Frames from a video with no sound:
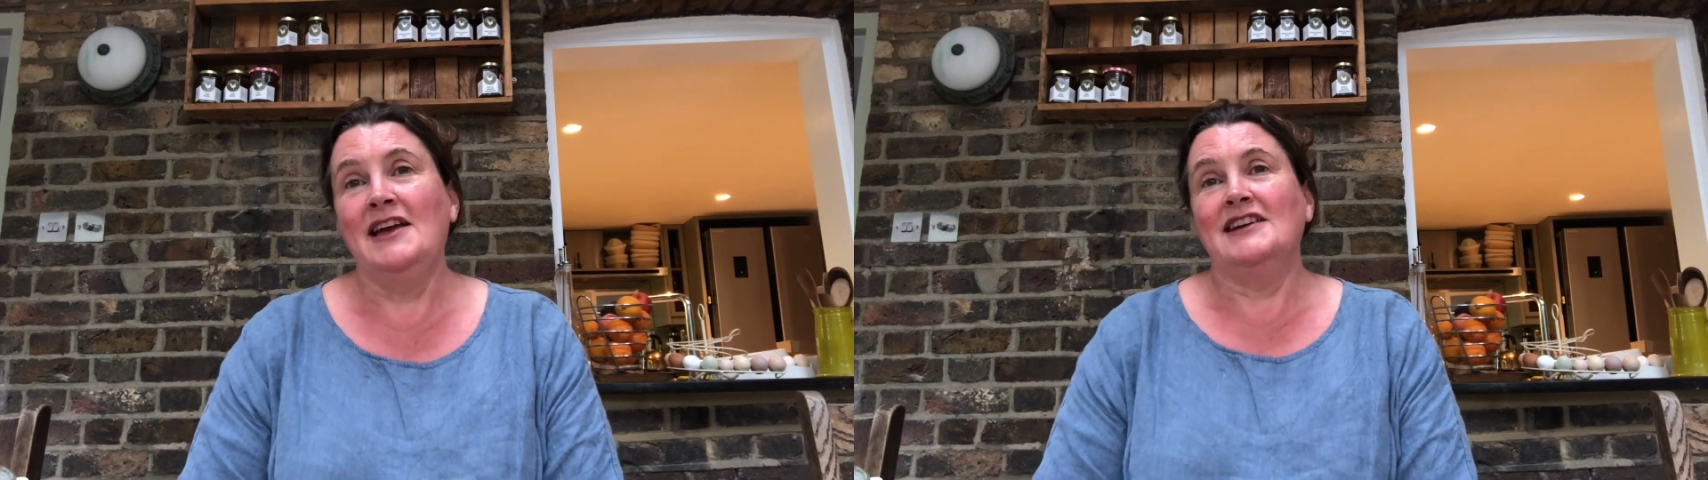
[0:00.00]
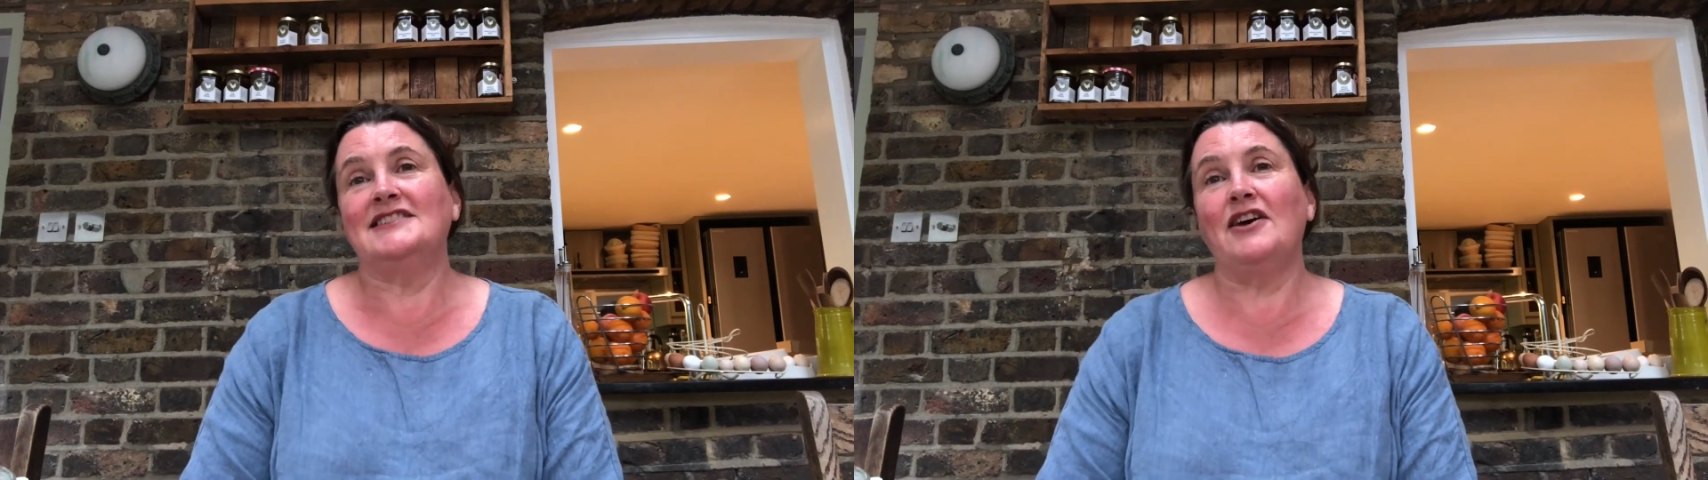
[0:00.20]

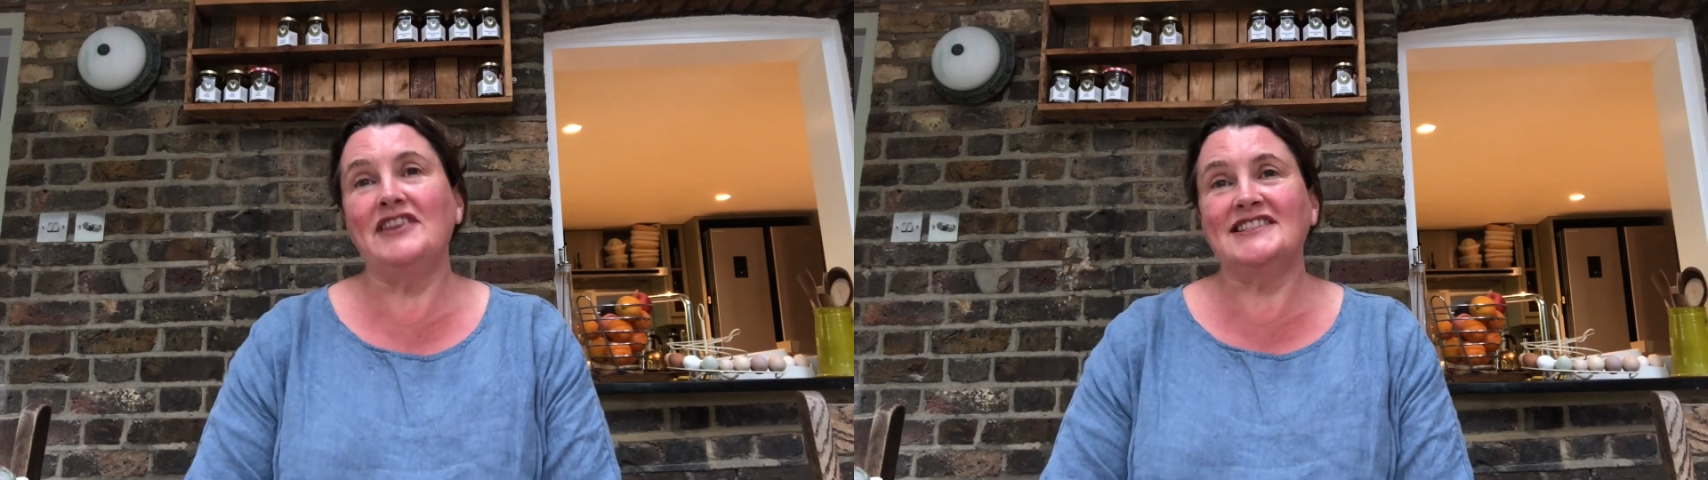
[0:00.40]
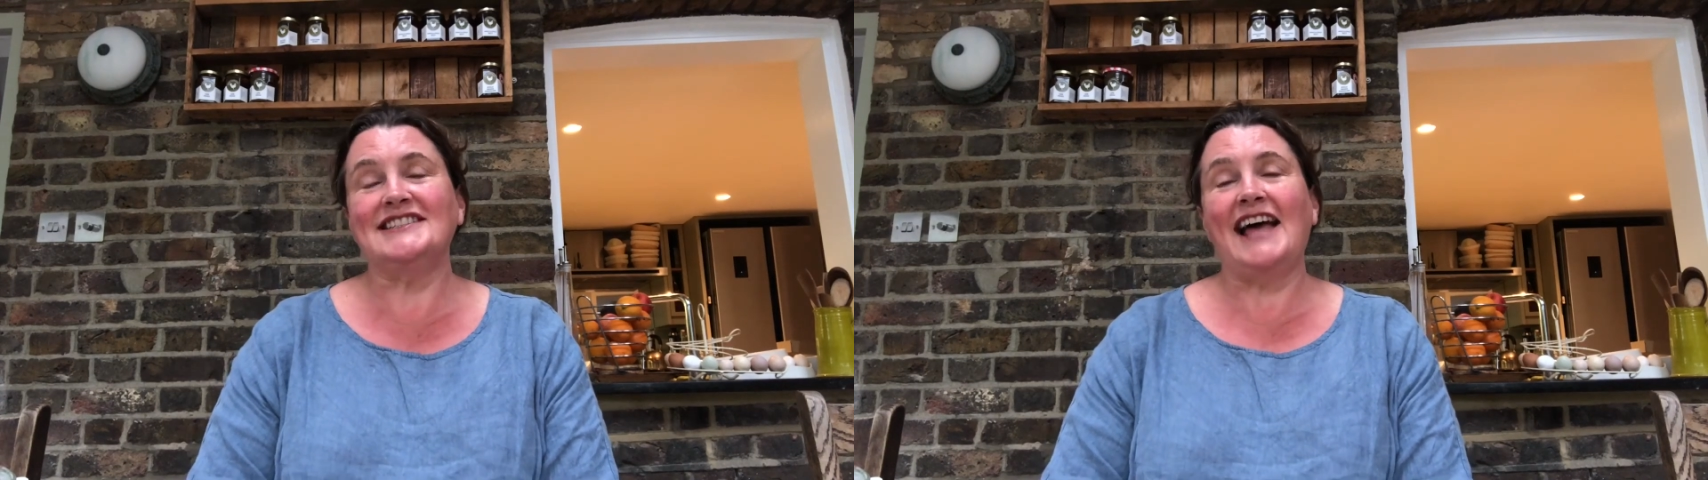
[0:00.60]
So
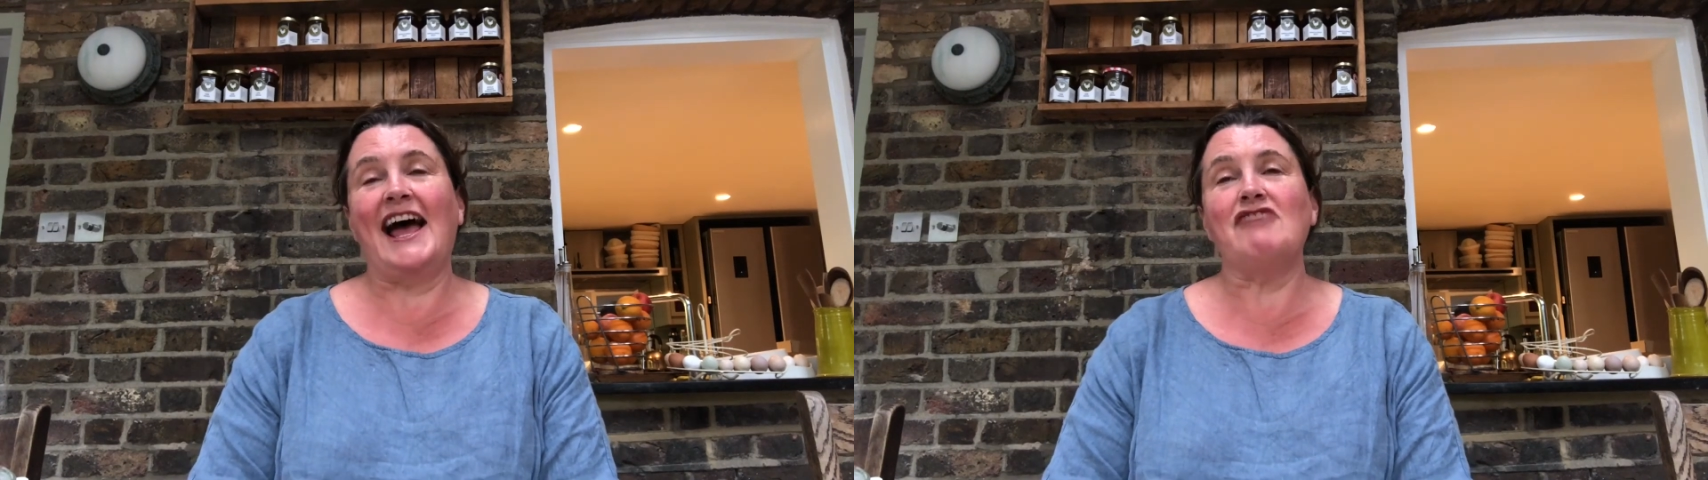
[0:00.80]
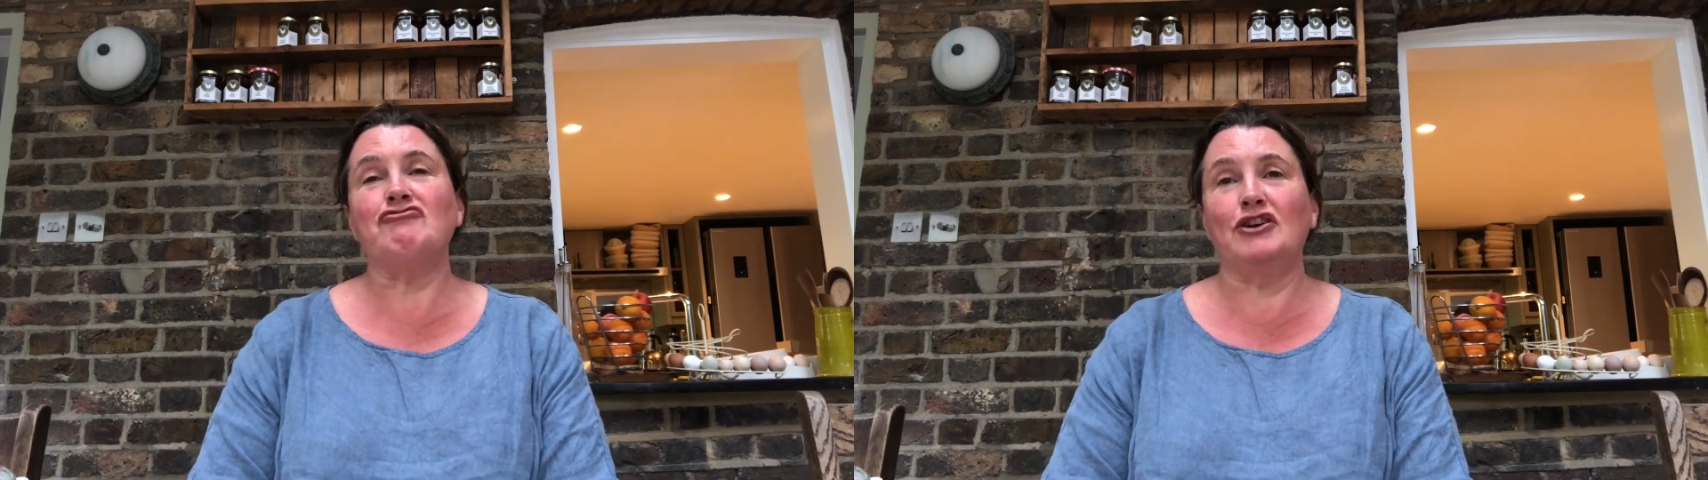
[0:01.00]
this is
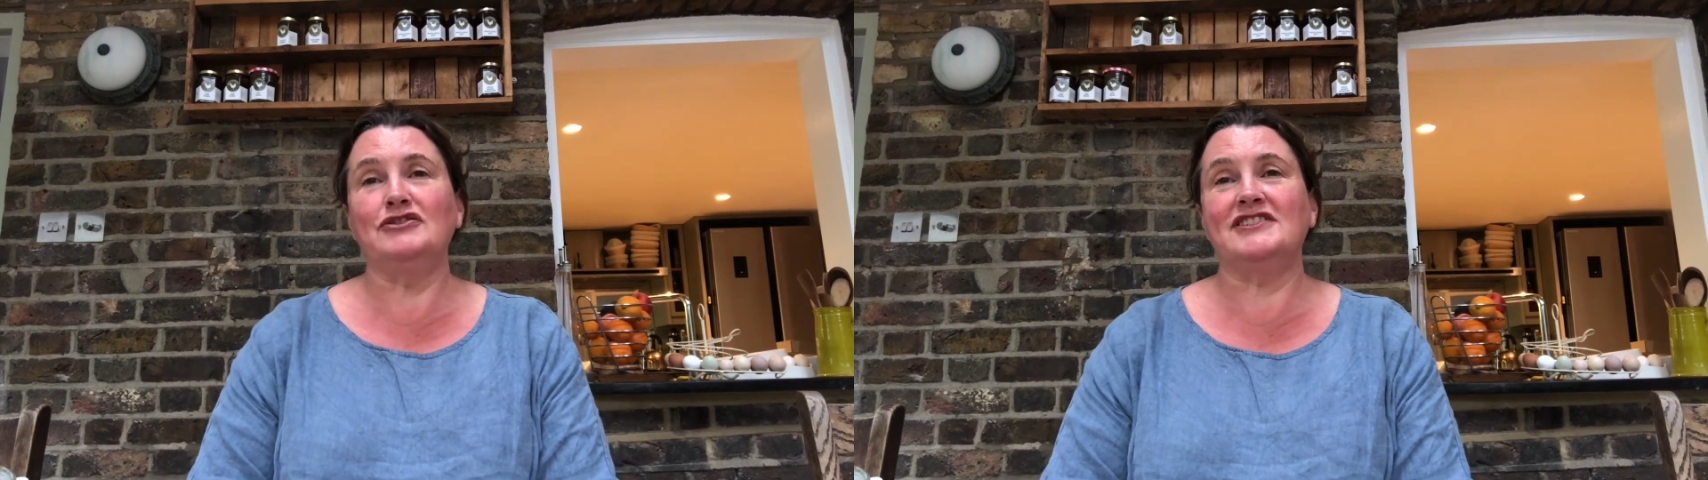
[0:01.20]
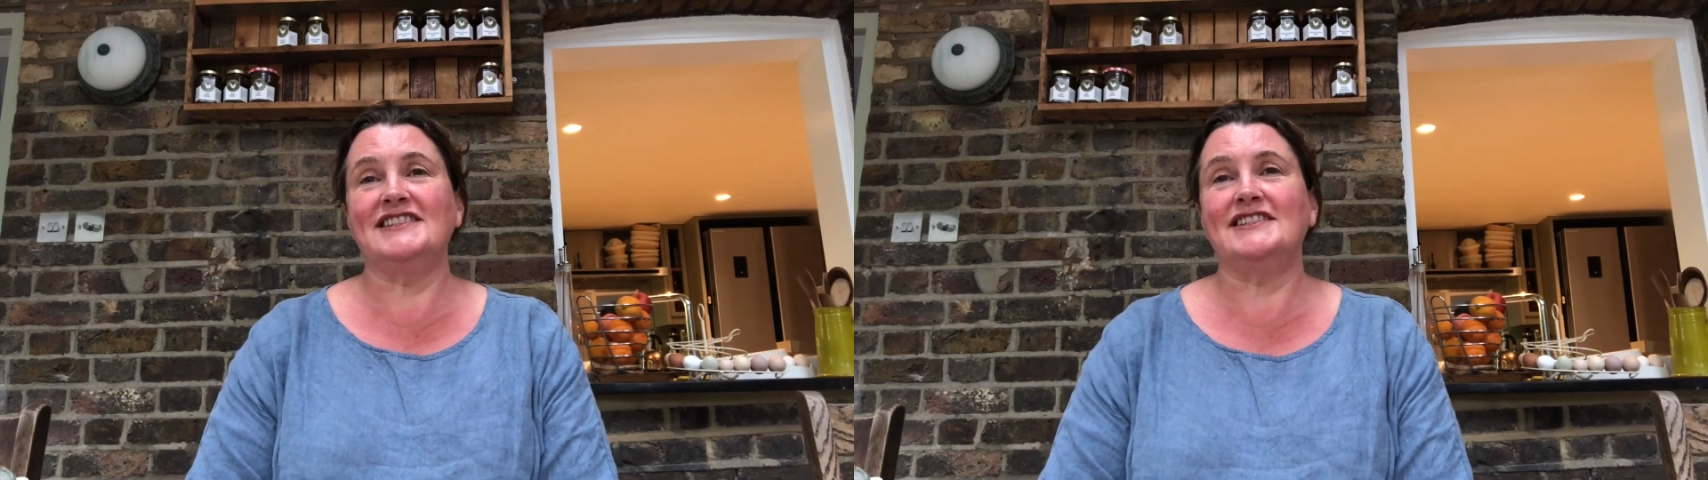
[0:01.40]
our
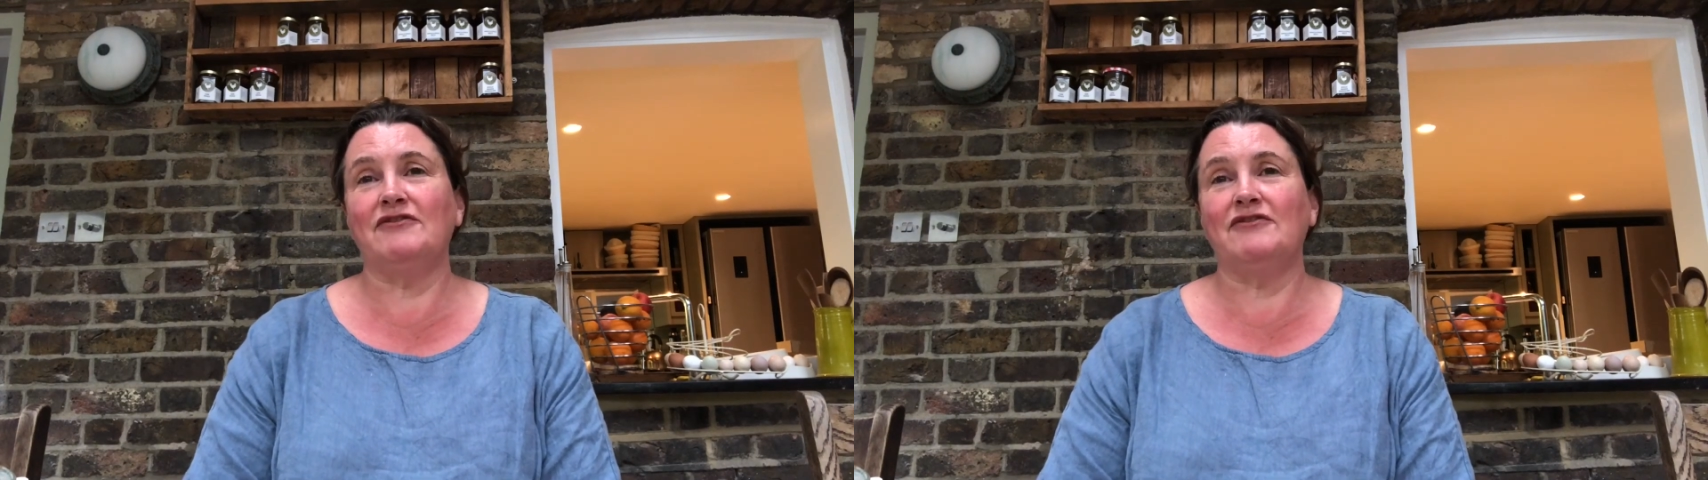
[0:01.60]
roasted